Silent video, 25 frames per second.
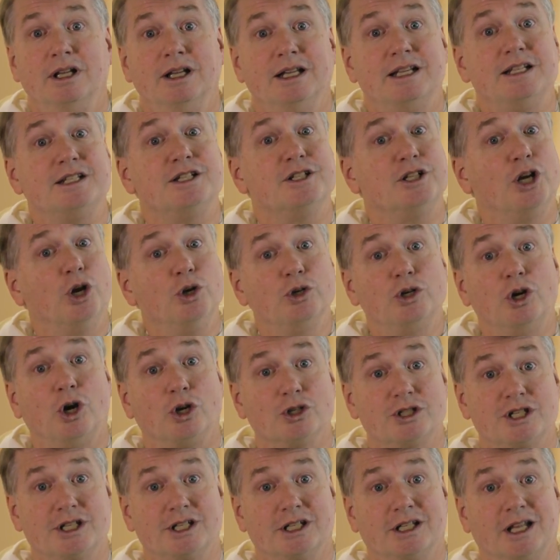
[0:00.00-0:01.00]
is no
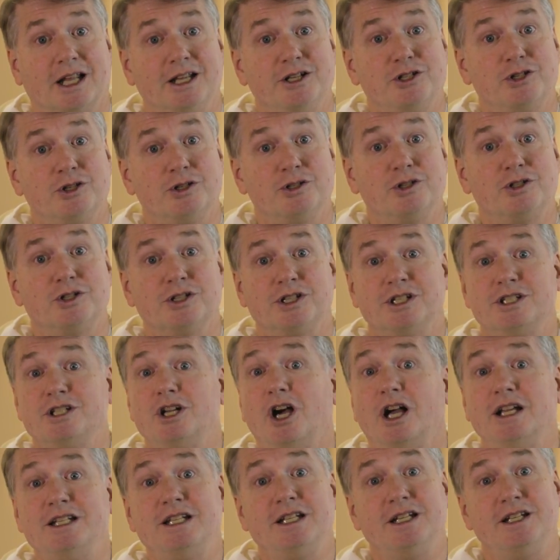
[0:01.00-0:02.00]
consolation to the
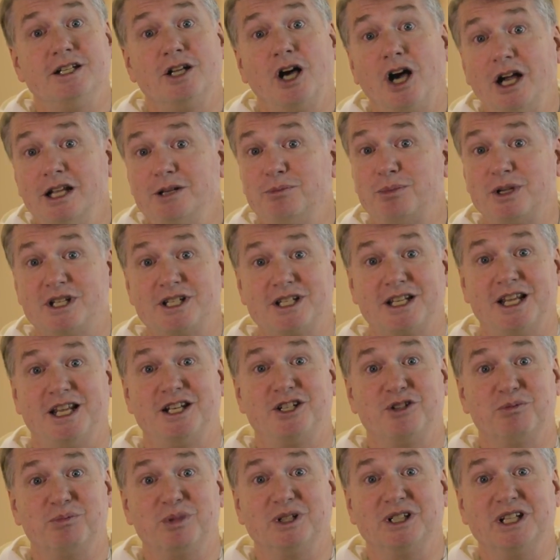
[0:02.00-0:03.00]

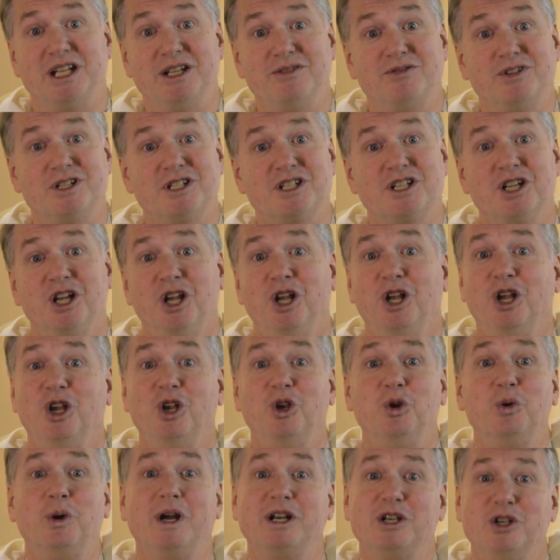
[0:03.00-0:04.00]
99% of believers
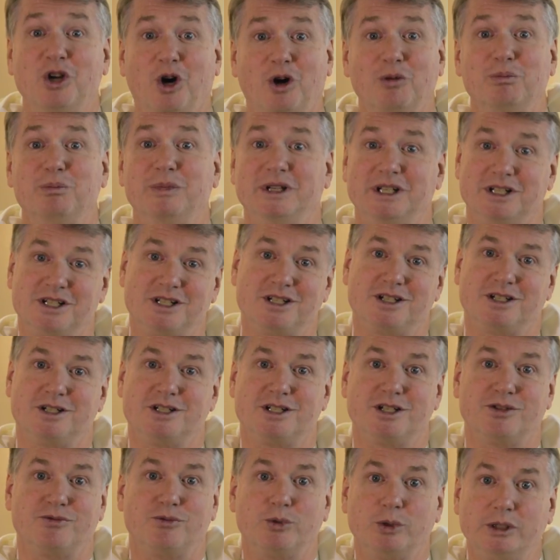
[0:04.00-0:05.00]
who are not
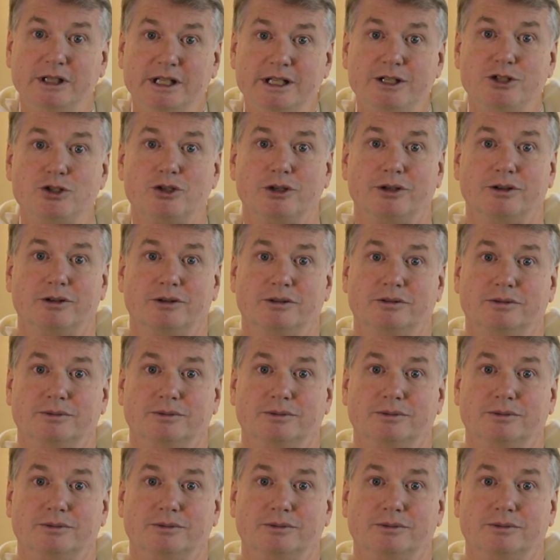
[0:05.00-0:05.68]
ministers of religion.